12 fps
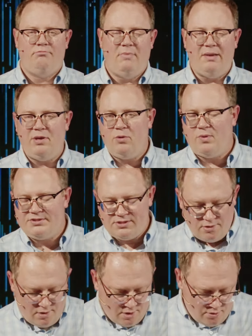Maybe it was
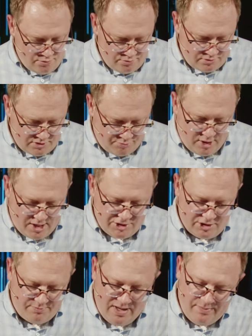their own
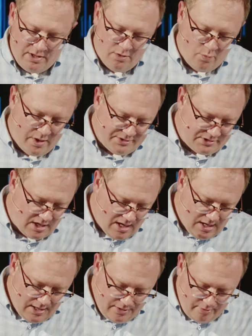depression. Maybe it was
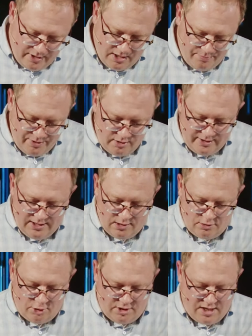their inability to
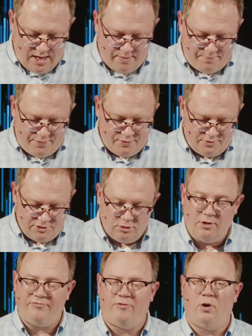look up, to
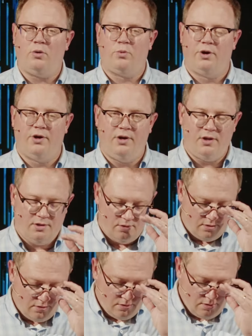look forward.
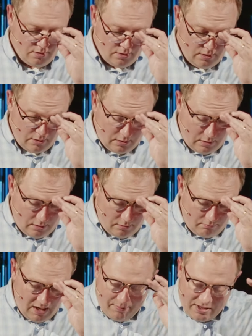
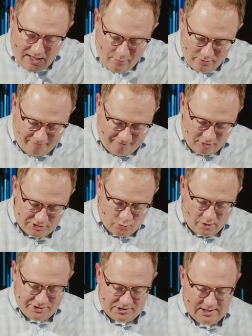Maybe they were the first
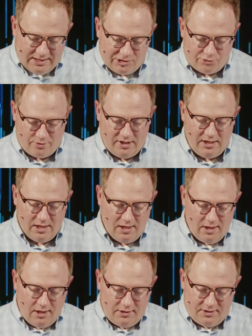ones in history
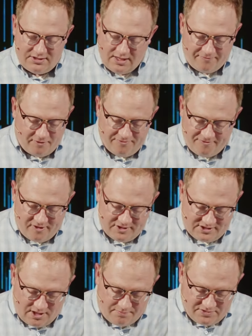to suffer from
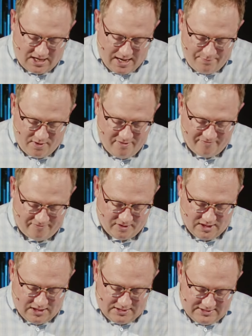some type of
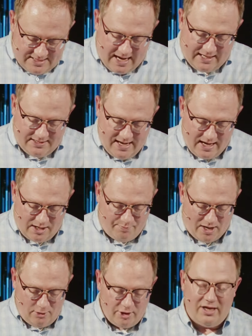tech neck
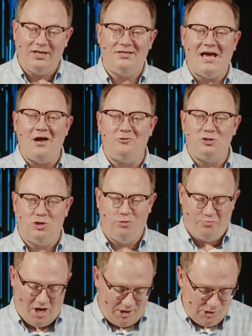by looking down too
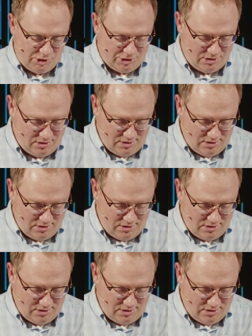much.